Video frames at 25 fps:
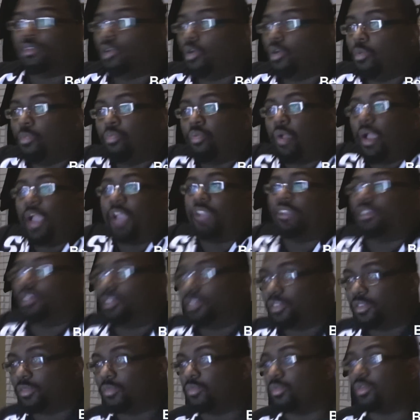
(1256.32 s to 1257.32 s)
Go
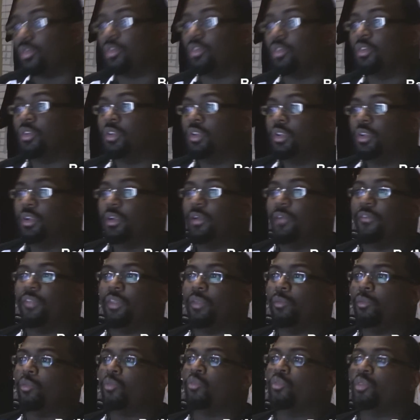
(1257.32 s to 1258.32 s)
practice somewhere.
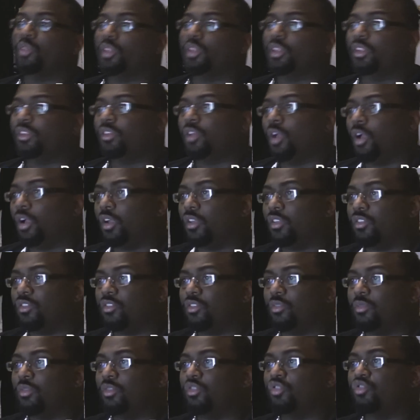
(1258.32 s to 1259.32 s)
And they were really talking
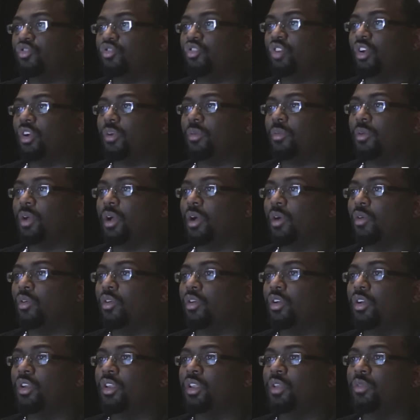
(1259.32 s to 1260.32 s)
so much junk about how
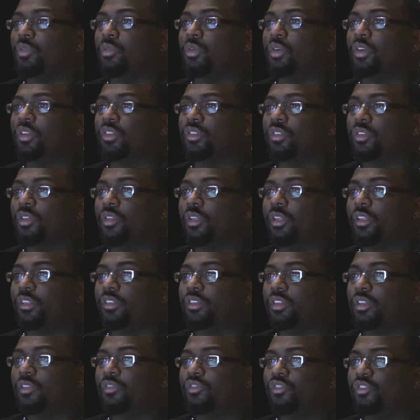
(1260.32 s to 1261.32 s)
good he was and all
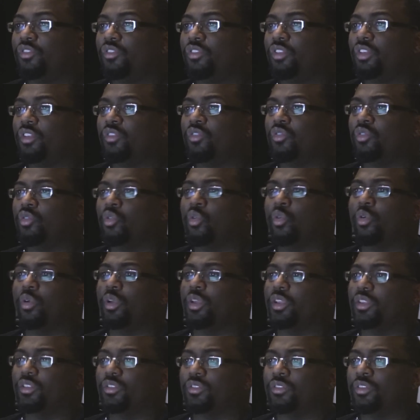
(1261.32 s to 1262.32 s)
that stuff, just
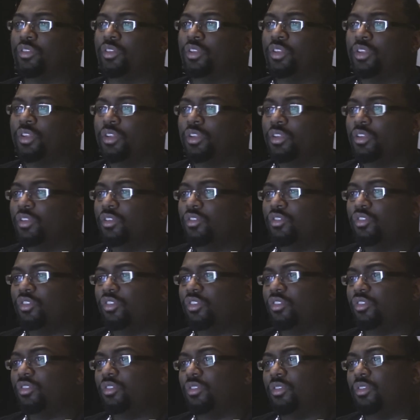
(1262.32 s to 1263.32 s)
ignoring
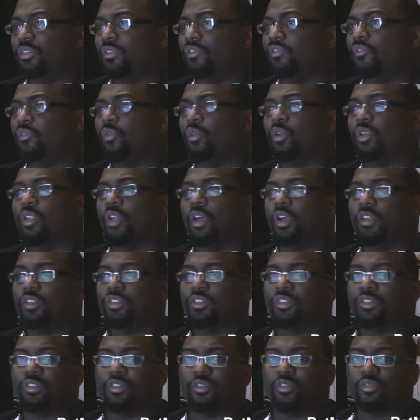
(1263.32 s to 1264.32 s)
just the 4
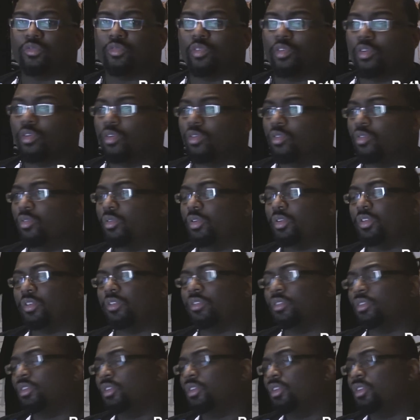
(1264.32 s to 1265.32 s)
losses in a row and